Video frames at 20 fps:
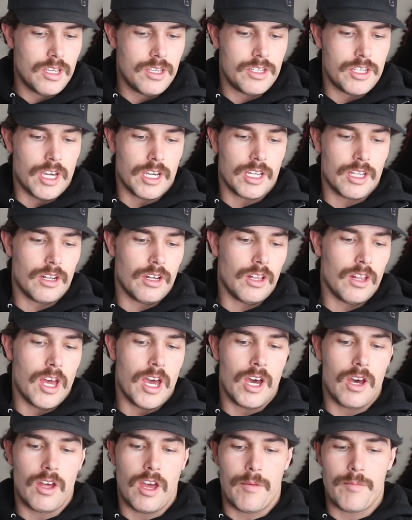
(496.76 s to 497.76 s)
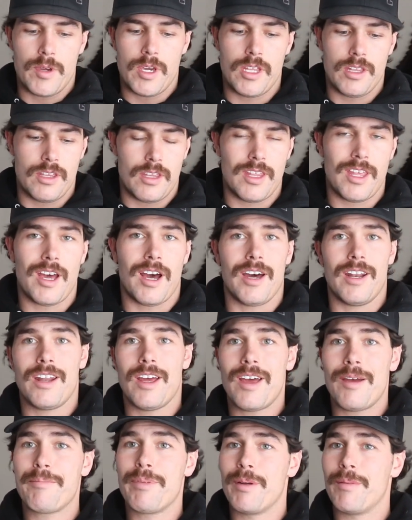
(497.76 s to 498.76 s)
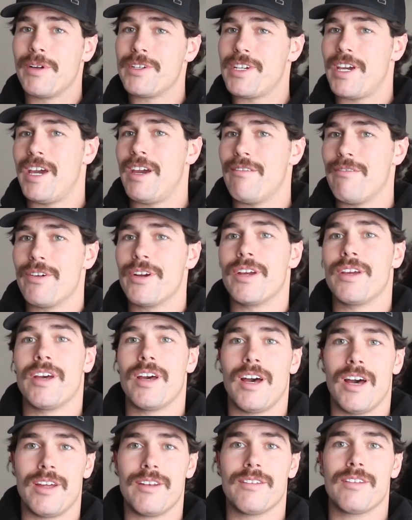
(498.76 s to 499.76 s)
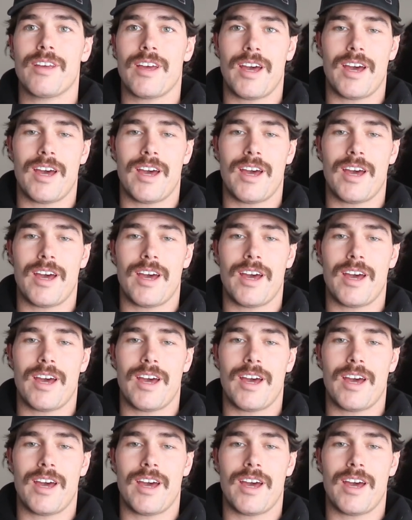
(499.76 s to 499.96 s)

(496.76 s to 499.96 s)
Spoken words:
Check it all out. I mean, on pretty much every hunt